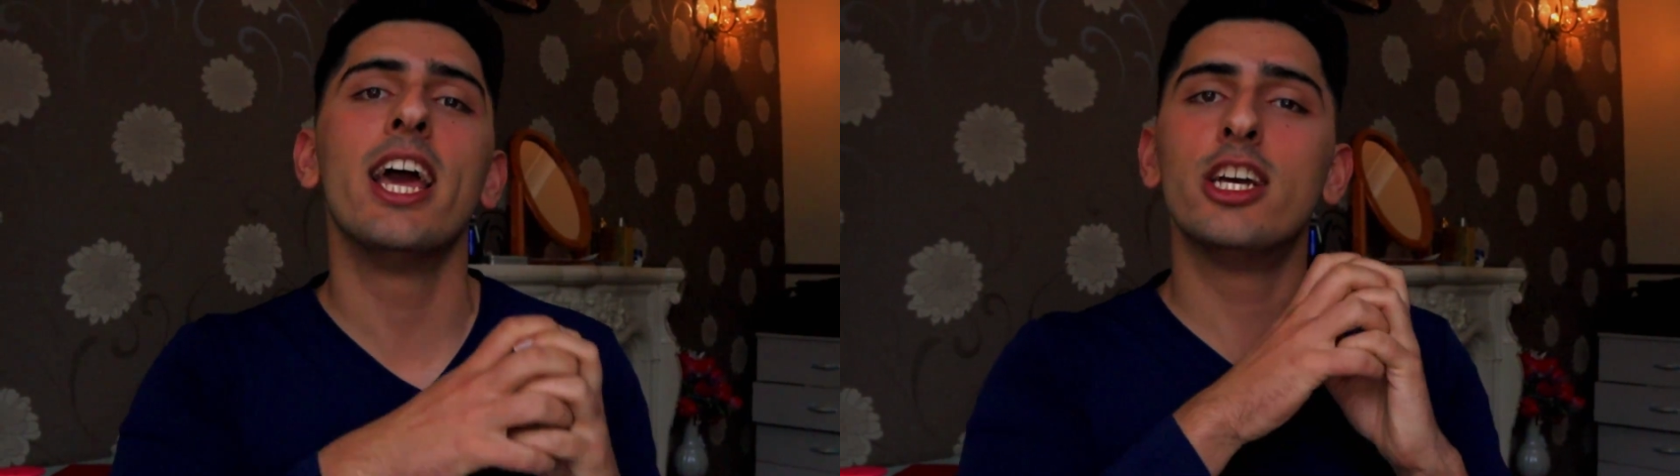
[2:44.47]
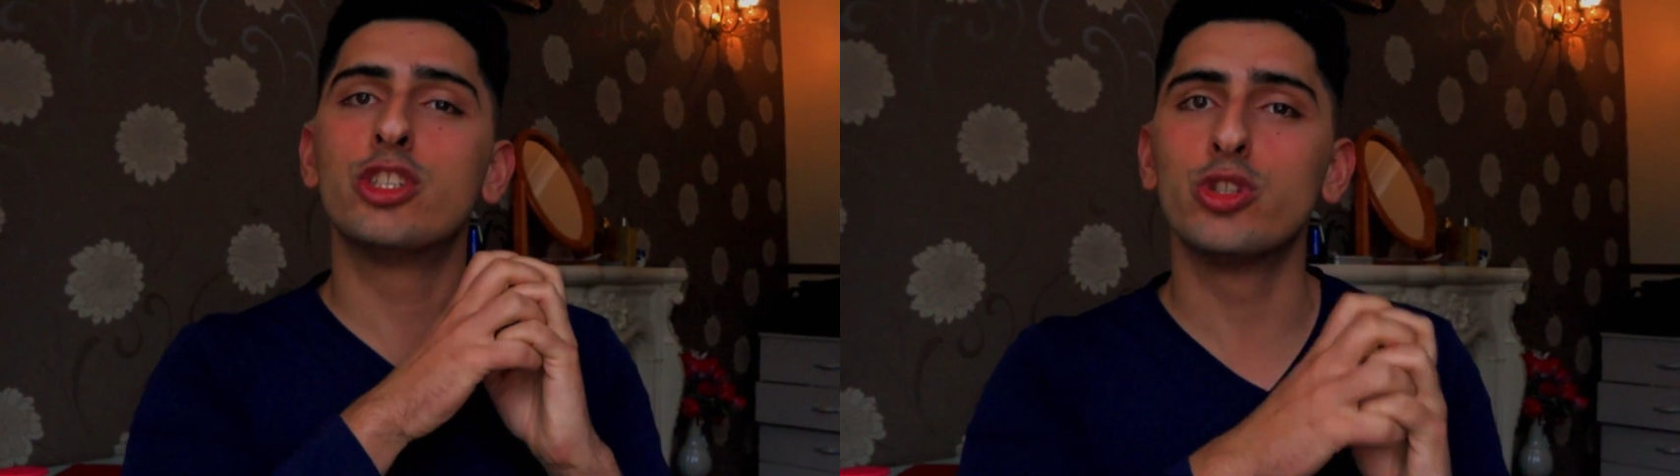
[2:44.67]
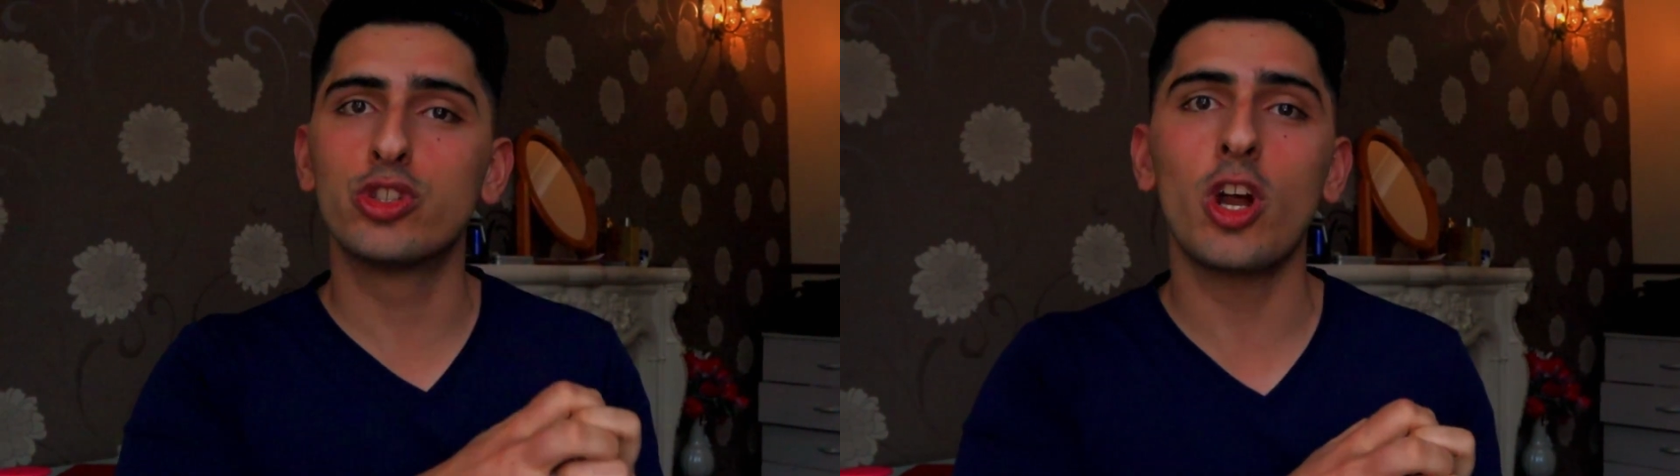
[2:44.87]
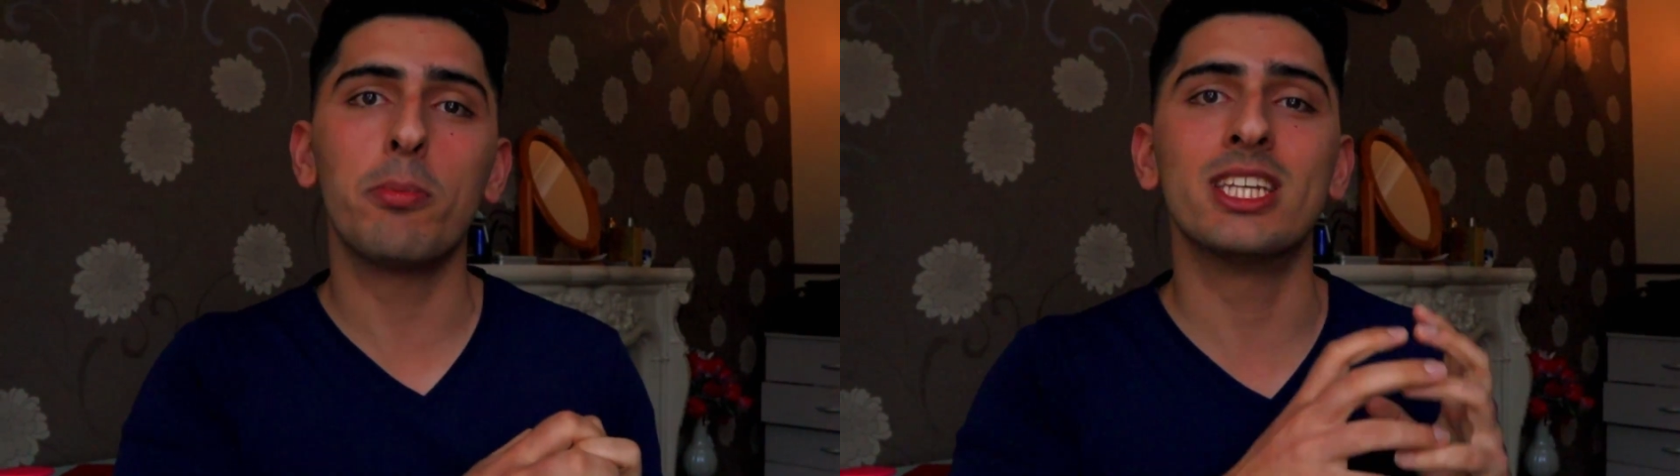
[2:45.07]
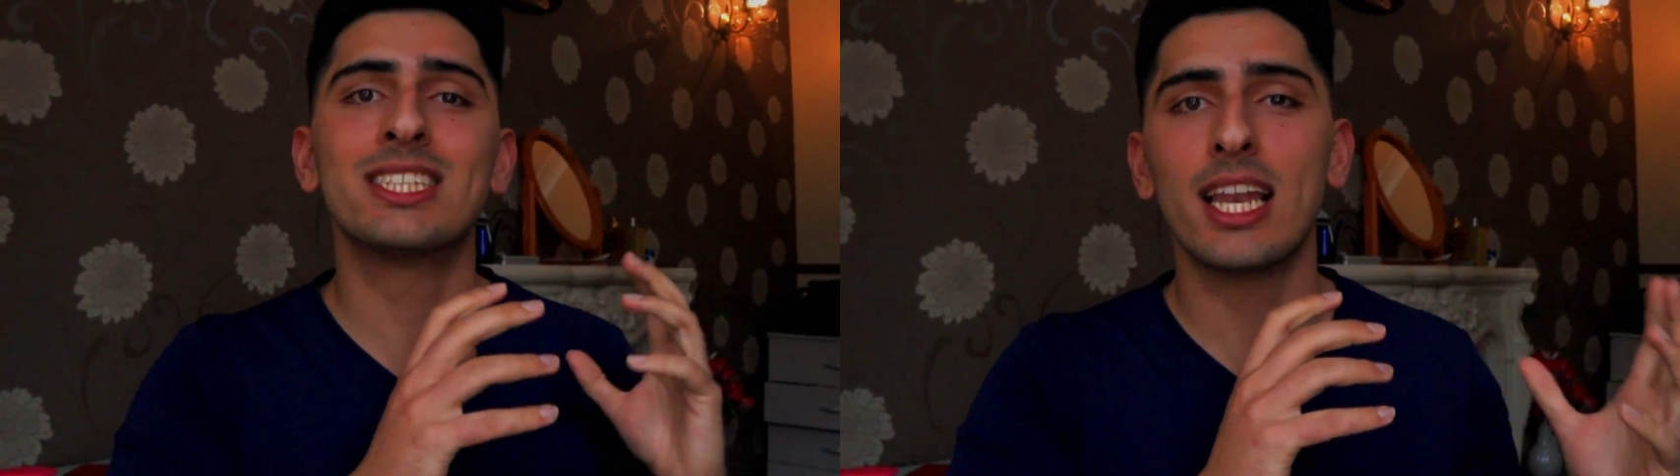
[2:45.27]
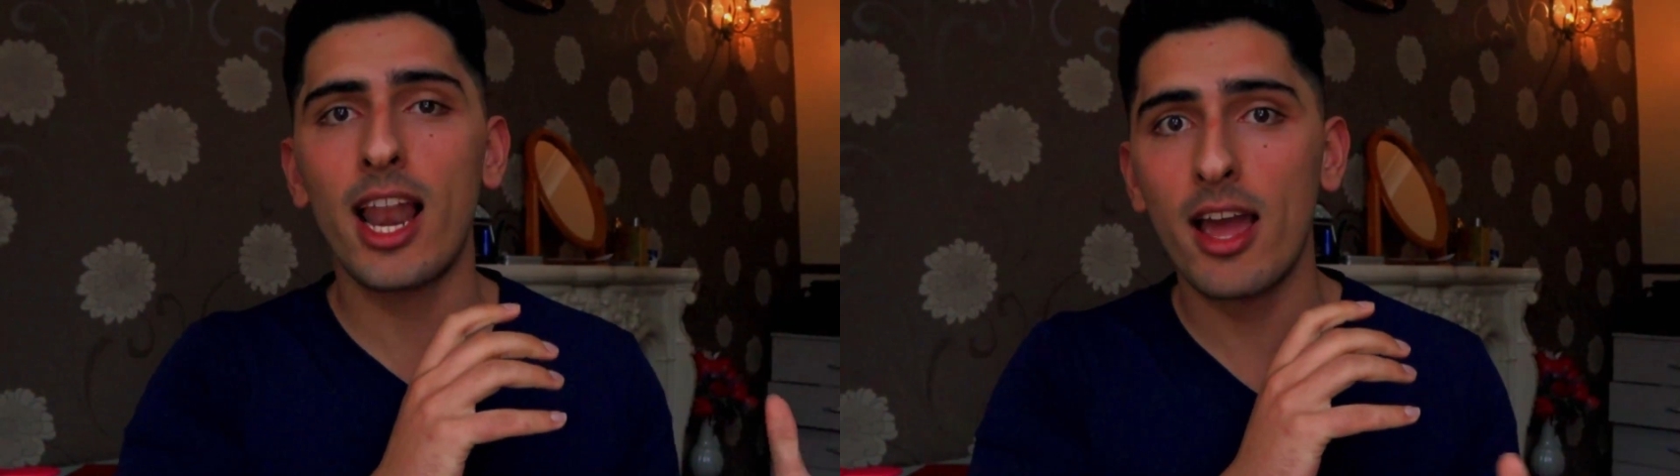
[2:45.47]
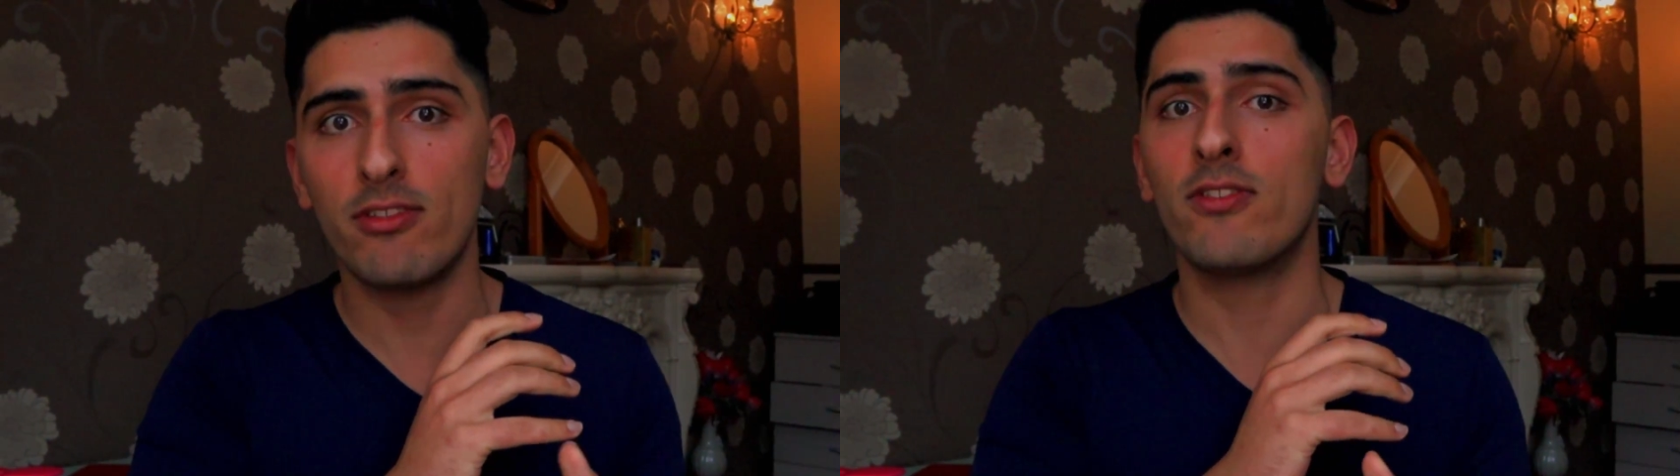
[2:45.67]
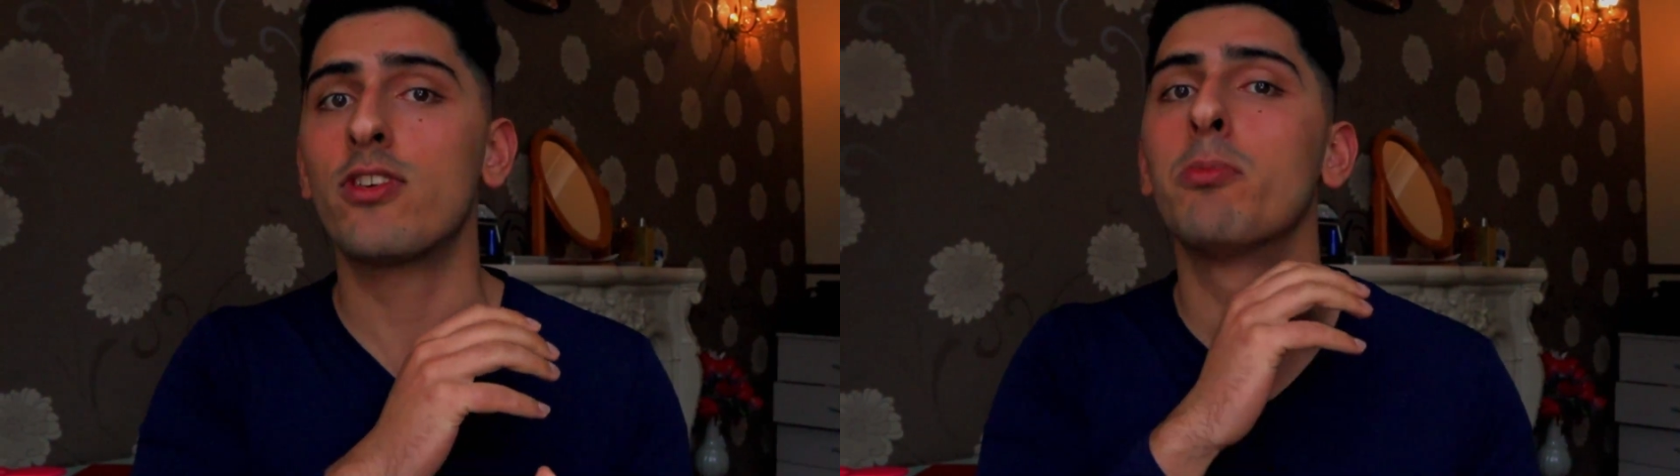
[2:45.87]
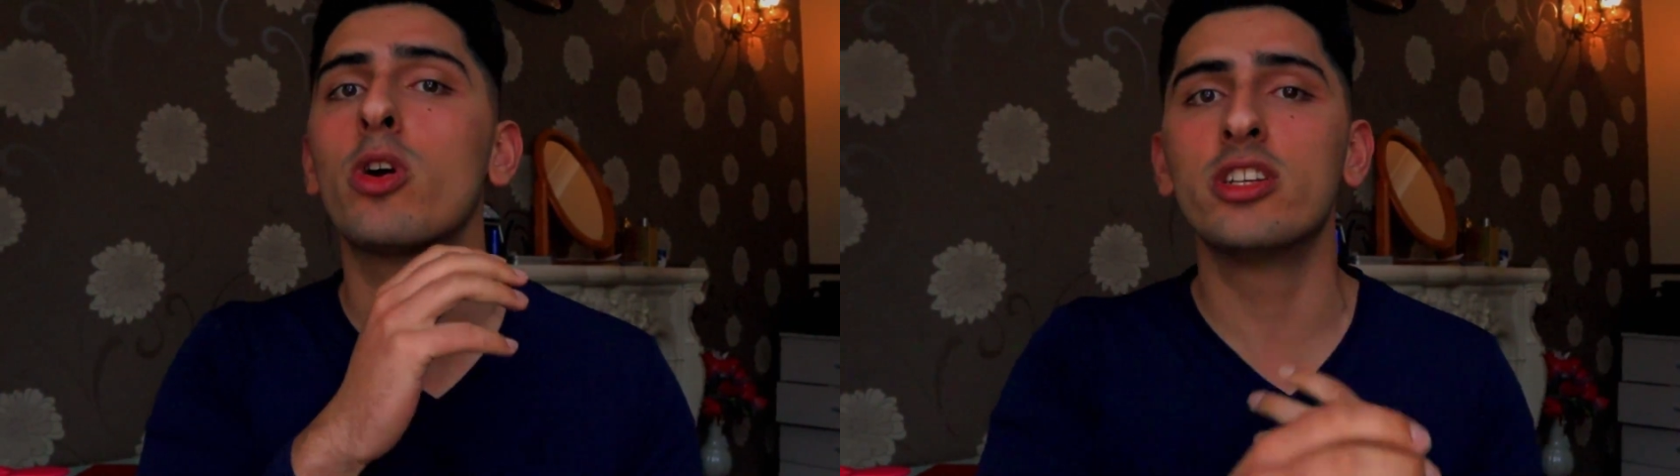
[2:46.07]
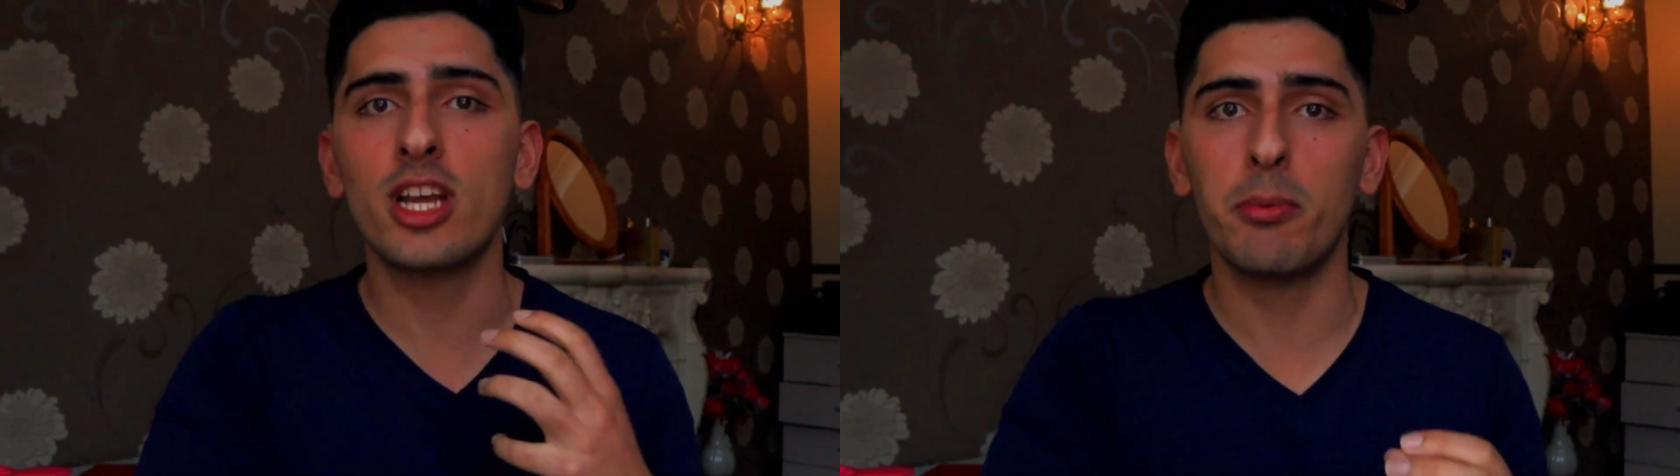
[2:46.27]
is to stop the saliva from
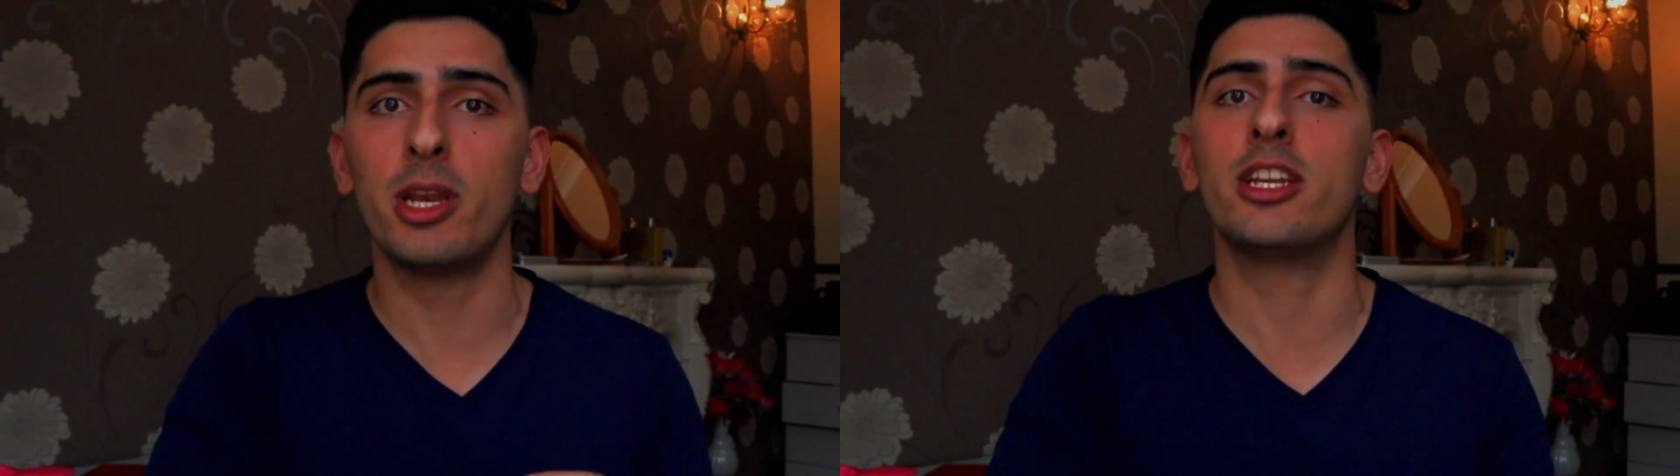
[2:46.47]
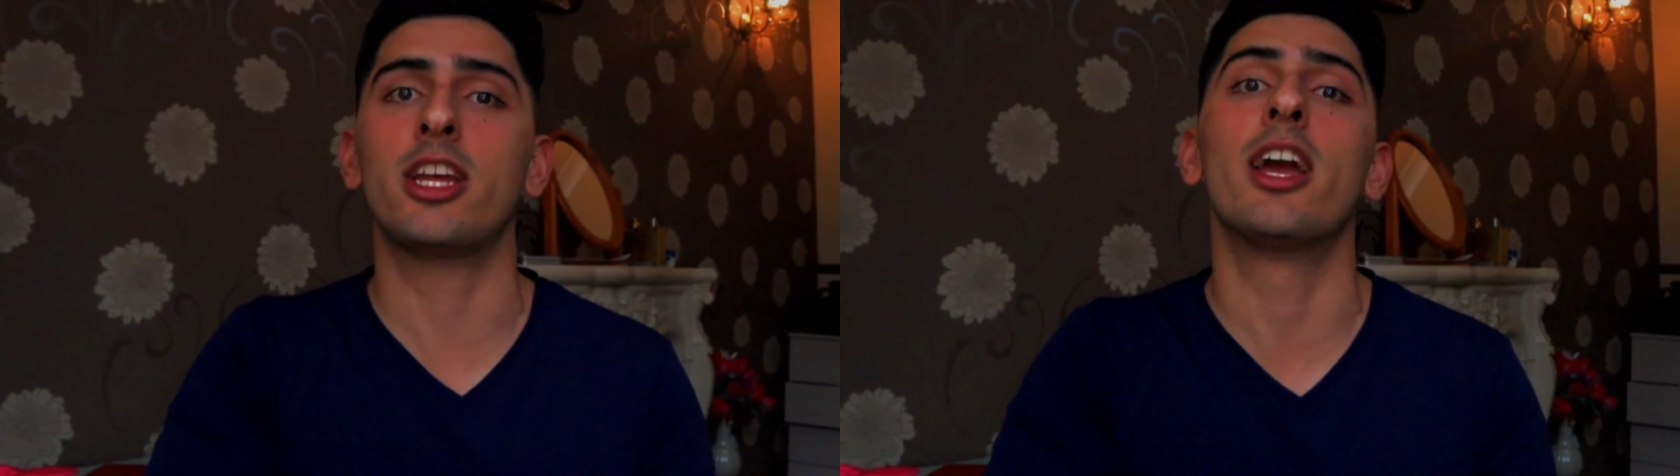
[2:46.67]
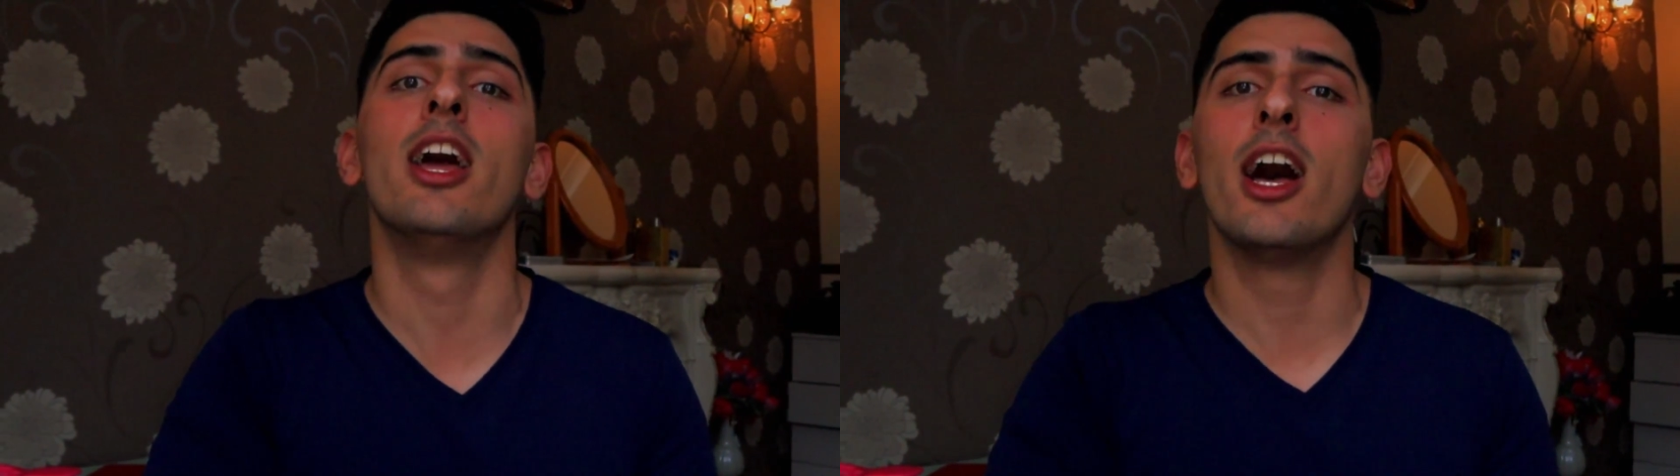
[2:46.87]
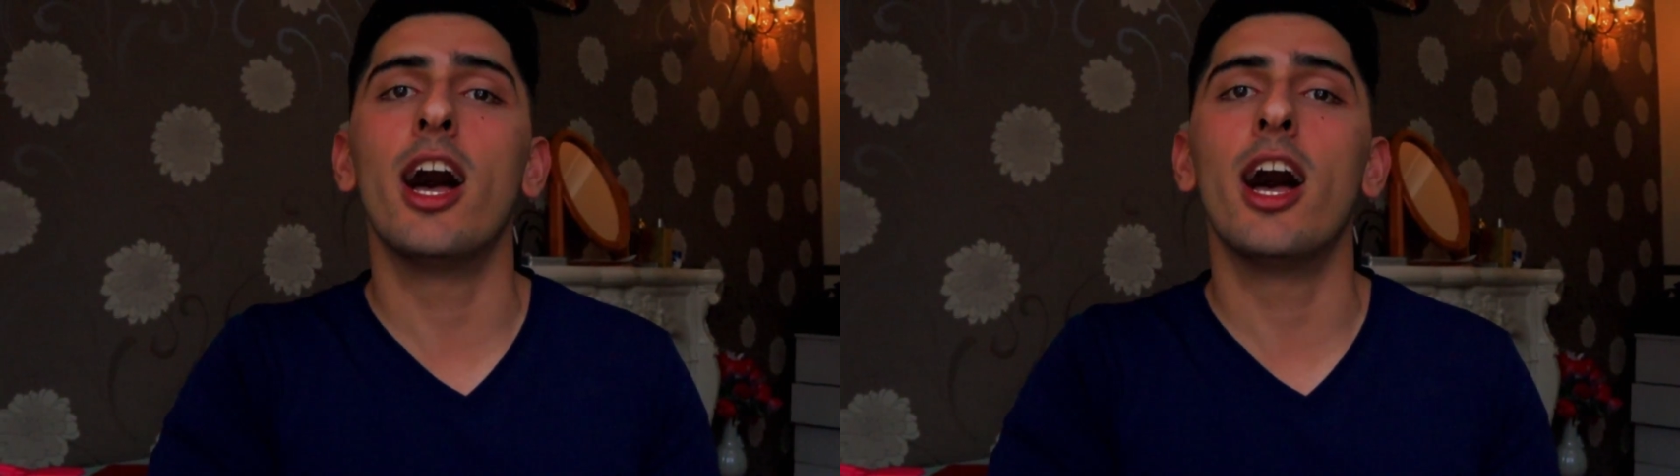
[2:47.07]
contaminating